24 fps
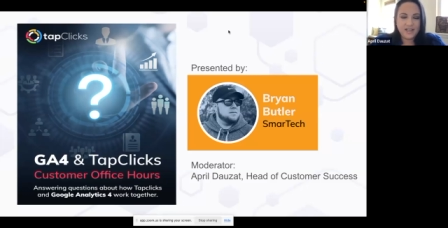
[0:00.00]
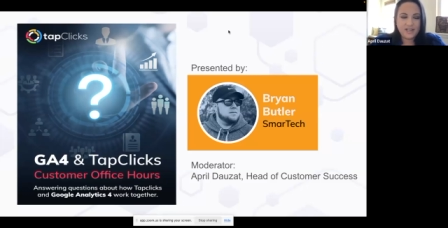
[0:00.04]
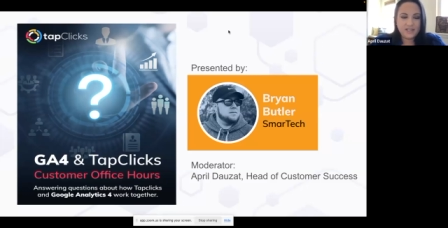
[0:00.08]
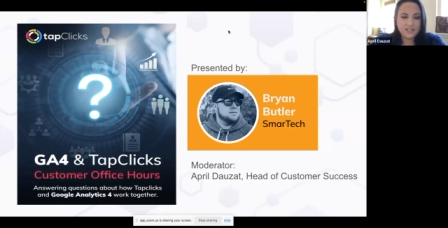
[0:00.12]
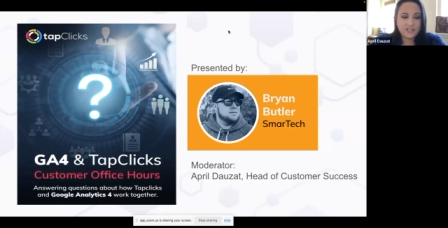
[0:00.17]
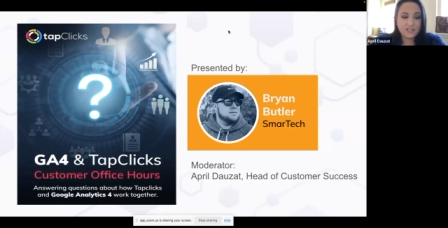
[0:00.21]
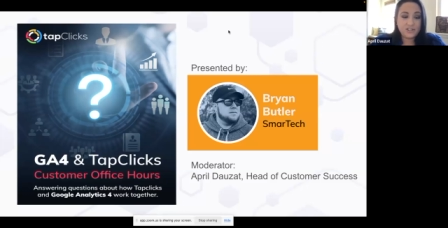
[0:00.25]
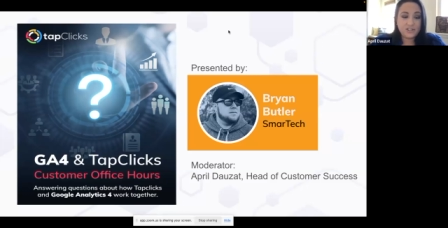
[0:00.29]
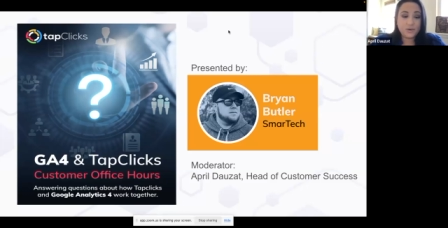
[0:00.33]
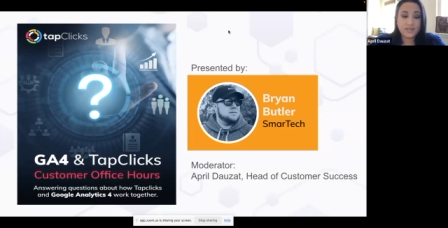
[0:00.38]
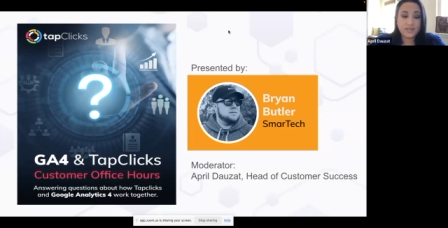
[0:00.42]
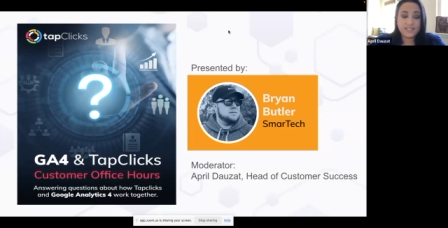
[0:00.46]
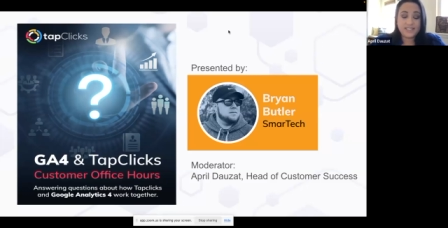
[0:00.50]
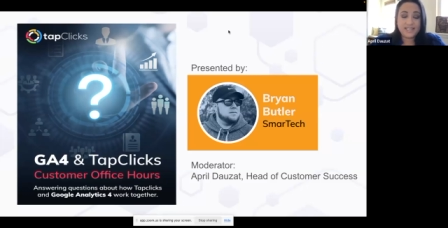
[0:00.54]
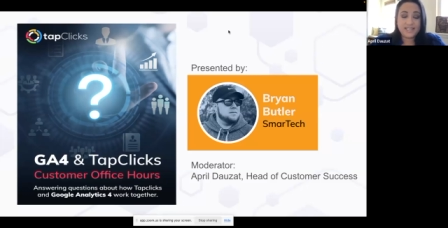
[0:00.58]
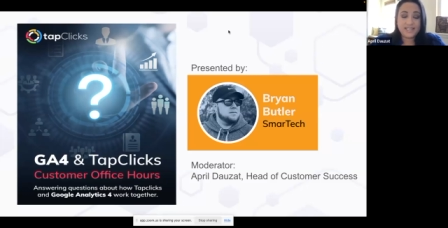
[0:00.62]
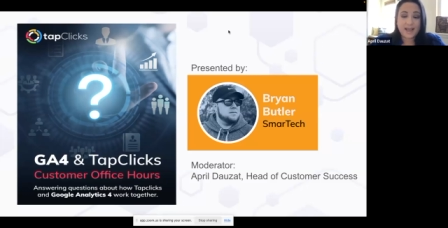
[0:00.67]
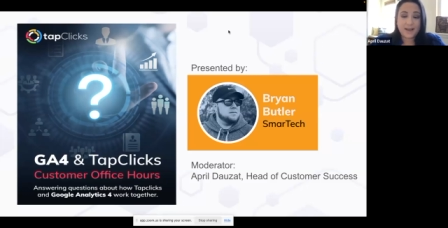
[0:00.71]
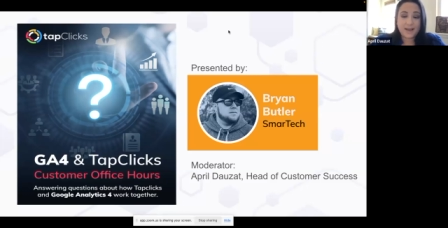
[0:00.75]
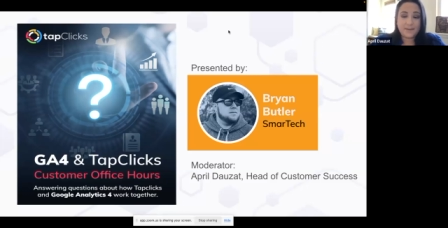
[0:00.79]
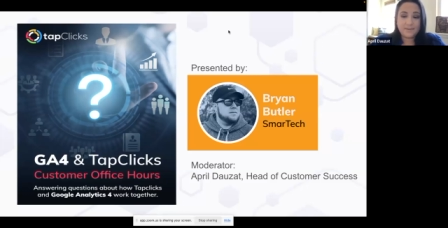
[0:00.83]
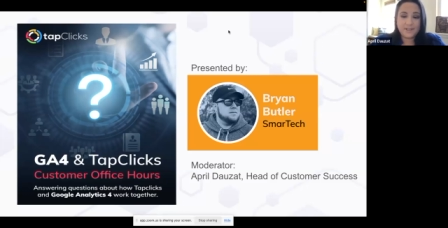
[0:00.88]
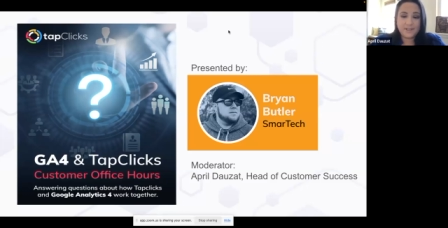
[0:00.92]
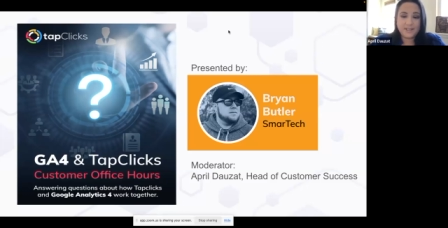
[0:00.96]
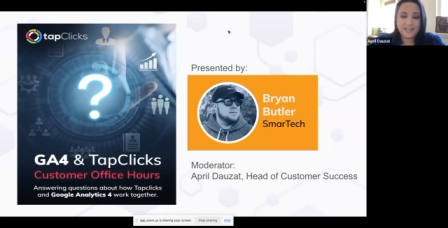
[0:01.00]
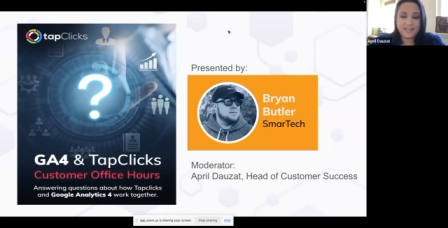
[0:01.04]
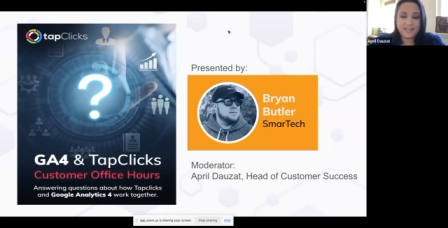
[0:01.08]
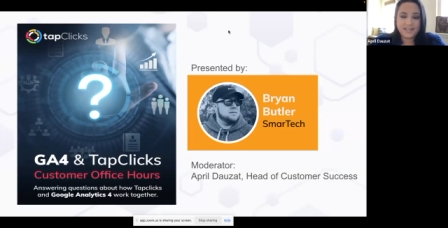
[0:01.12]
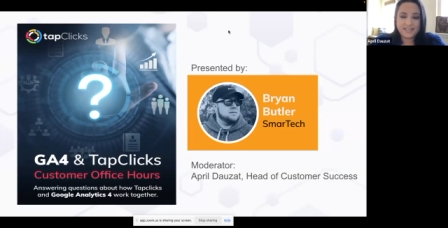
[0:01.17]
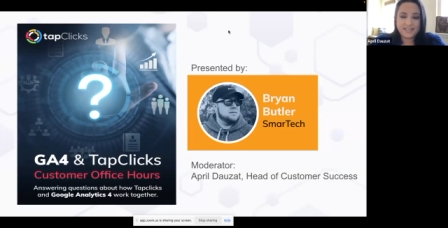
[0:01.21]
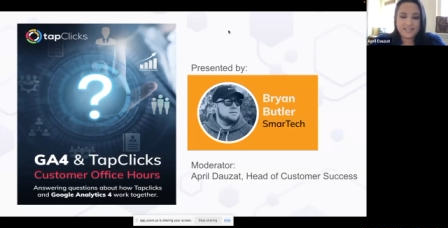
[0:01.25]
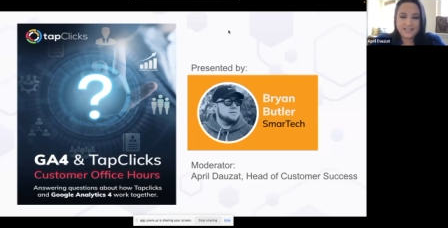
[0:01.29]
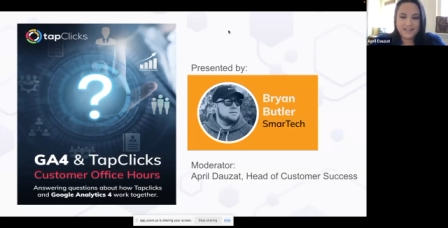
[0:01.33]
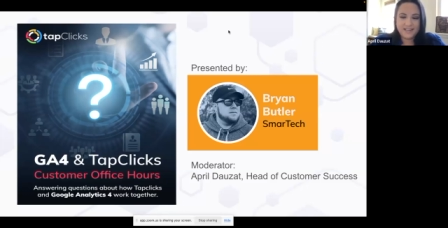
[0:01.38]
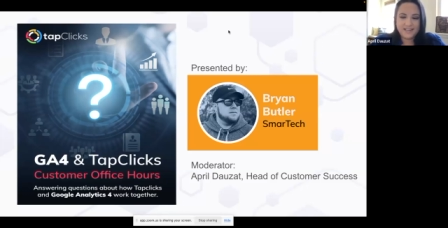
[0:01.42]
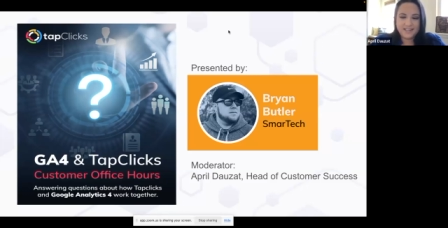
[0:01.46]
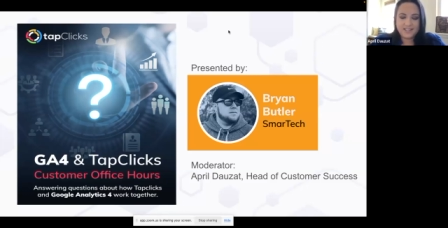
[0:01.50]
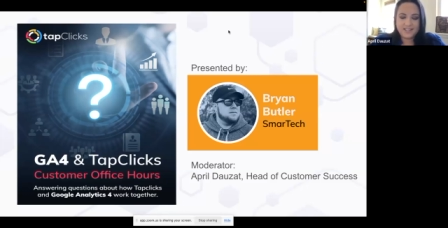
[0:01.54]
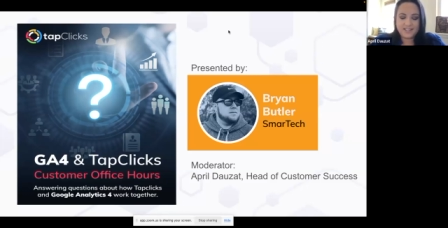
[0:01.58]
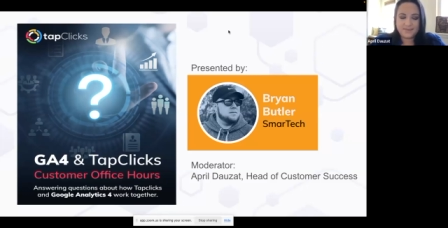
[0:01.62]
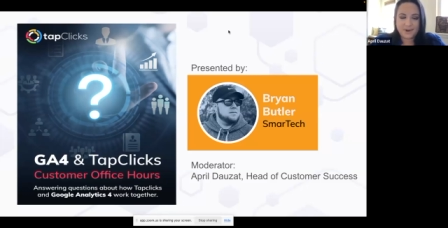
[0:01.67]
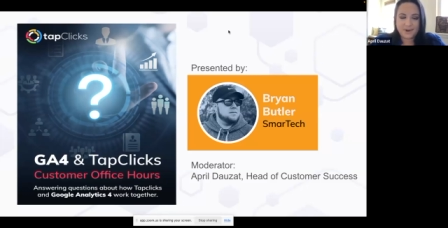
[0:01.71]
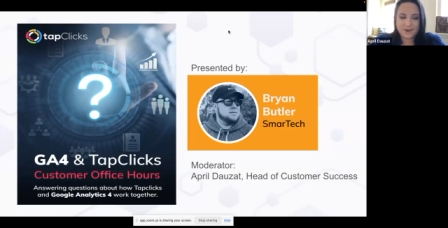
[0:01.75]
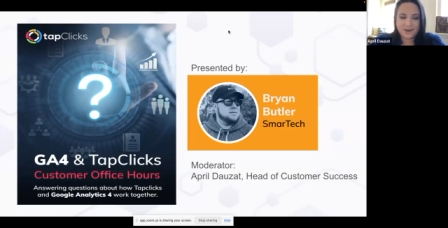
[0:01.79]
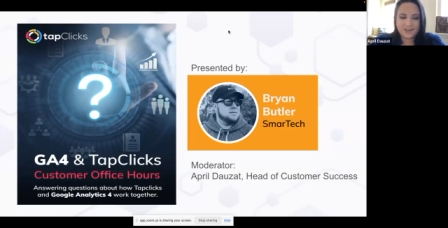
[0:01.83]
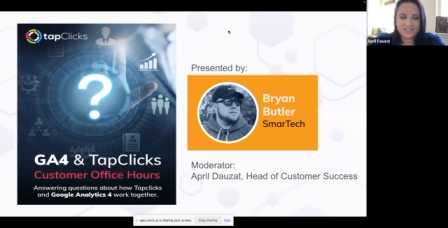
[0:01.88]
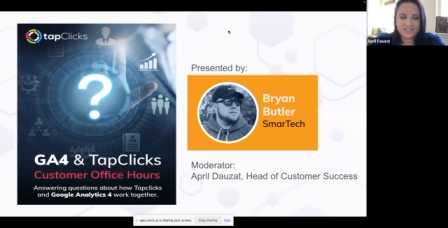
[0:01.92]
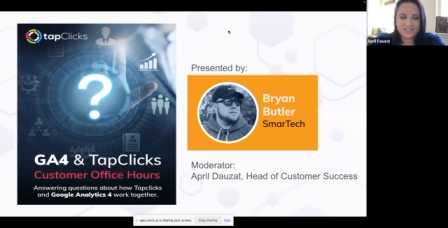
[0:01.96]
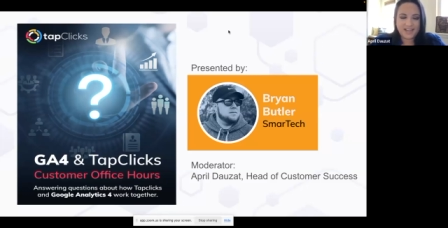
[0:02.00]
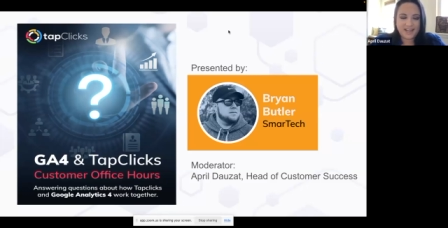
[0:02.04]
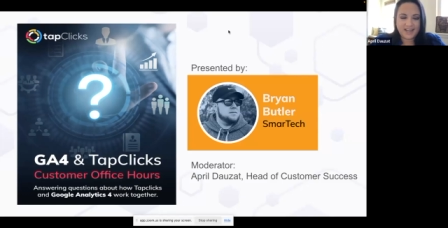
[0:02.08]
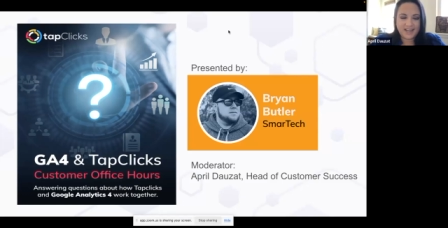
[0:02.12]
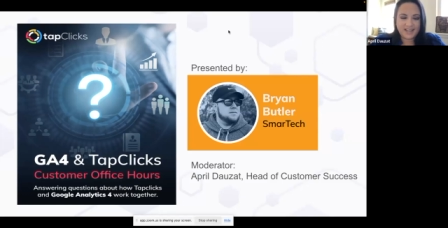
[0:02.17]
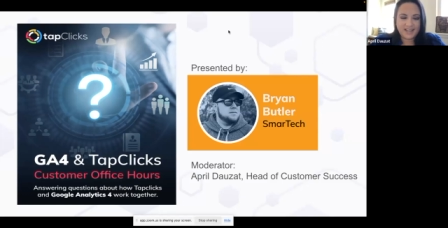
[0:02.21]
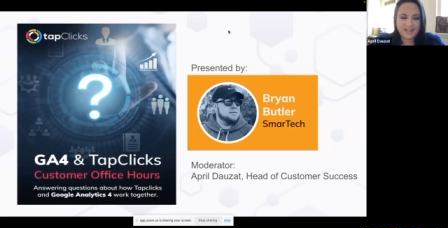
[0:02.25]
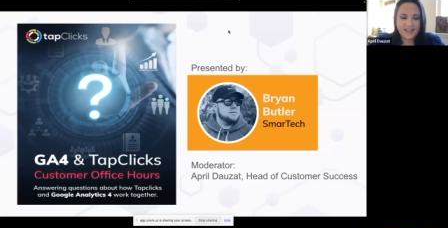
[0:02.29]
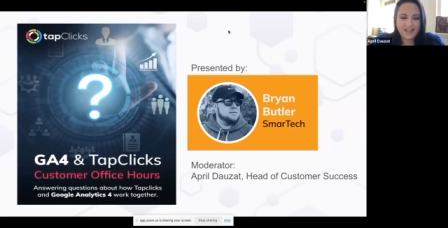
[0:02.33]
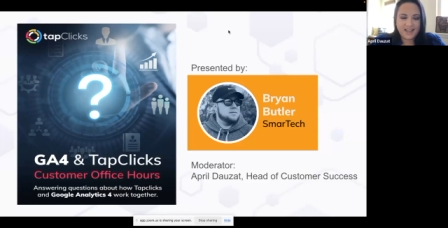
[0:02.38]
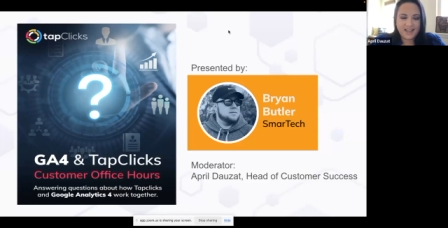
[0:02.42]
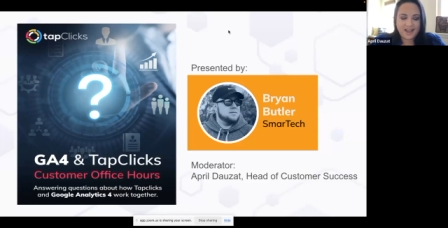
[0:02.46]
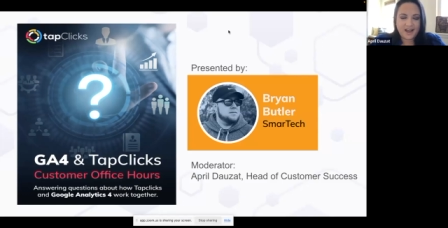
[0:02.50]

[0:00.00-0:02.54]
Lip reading: to join TapClicks Smart Tech